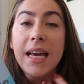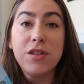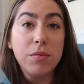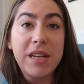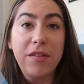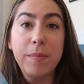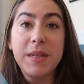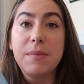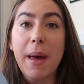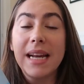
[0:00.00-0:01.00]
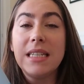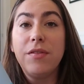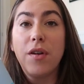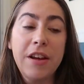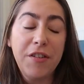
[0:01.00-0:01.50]
is from a different
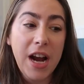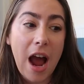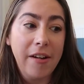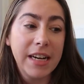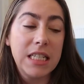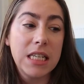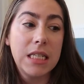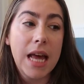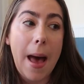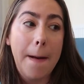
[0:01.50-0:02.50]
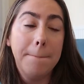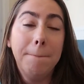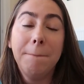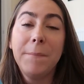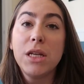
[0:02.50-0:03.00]
perspective, different characters. Um,
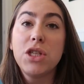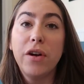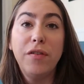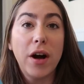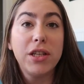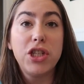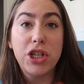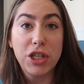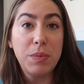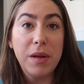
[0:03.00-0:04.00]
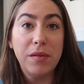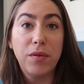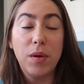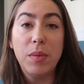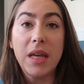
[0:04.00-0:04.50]
so far it's just been
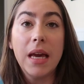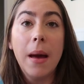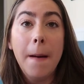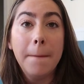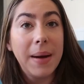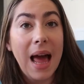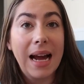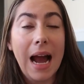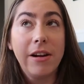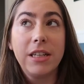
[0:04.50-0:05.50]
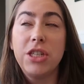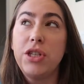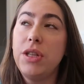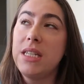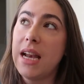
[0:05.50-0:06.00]
from the black characters
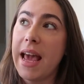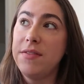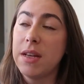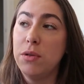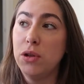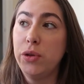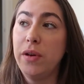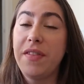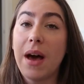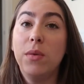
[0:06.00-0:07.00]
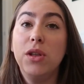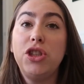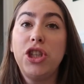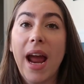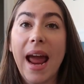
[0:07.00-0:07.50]
to the slaves. I'm not sure if that will
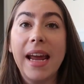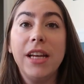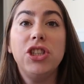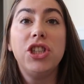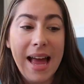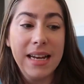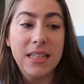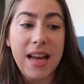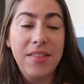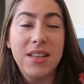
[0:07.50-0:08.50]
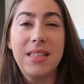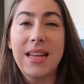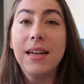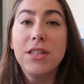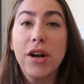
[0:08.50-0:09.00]
change. And at the
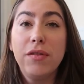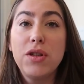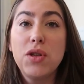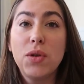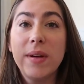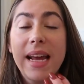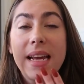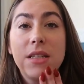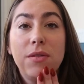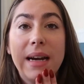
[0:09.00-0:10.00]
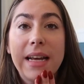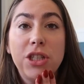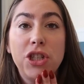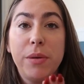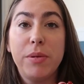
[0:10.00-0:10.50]
center of the story is a
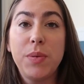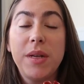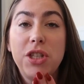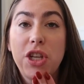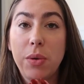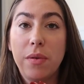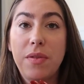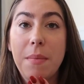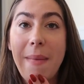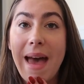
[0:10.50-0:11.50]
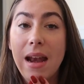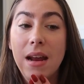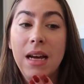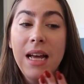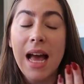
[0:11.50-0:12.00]
relationship between two of the
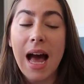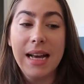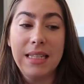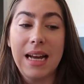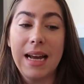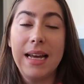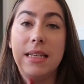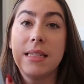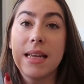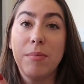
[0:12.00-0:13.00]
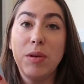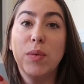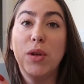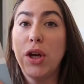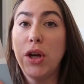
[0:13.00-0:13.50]
men, Isaiah and
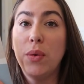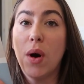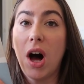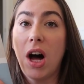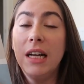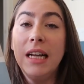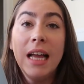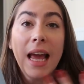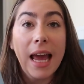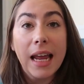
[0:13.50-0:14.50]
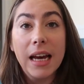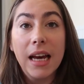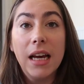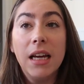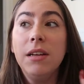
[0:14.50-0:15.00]
Samuel, who are in
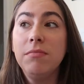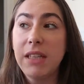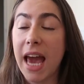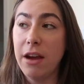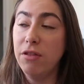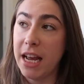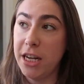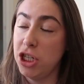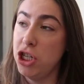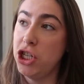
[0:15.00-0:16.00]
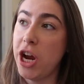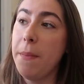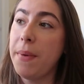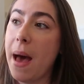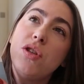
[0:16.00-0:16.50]
a gay
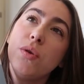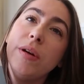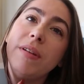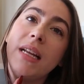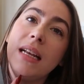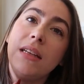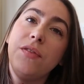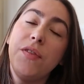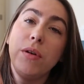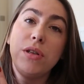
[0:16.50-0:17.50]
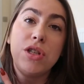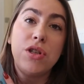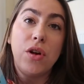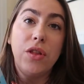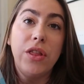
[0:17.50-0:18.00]
relationship, and the story really
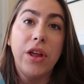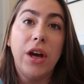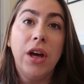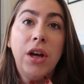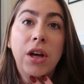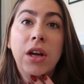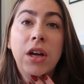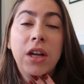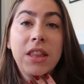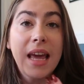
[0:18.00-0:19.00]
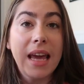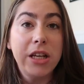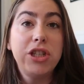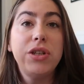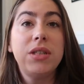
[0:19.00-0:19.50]
focuses on the the
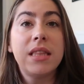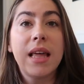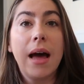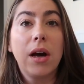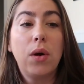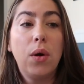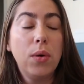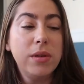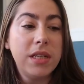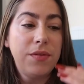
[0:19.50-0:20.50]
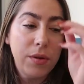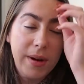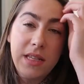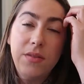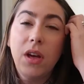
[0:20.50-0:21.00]
issues that that causes for the
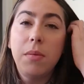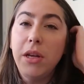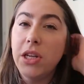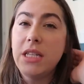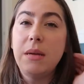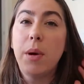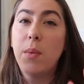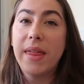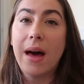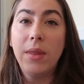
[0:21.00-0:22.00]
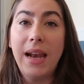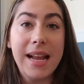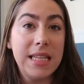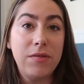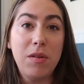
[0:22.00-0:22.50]
rest of the community, but without the
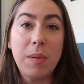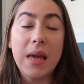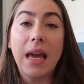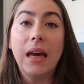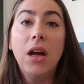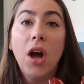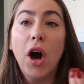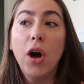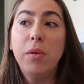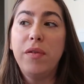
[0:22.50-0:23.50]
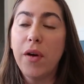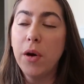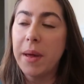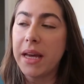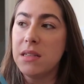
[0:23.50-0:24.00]
lens of it being
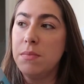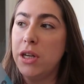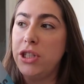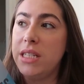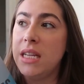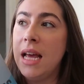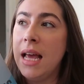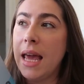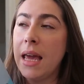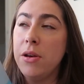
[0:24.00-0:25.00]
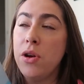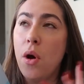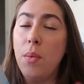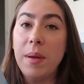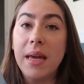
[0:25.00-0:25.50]
homophobic as much as it
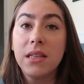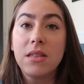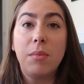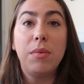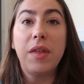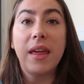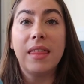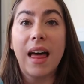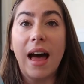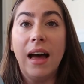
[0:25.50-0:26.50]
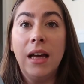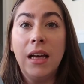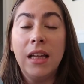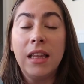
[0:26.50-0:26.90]
not being something that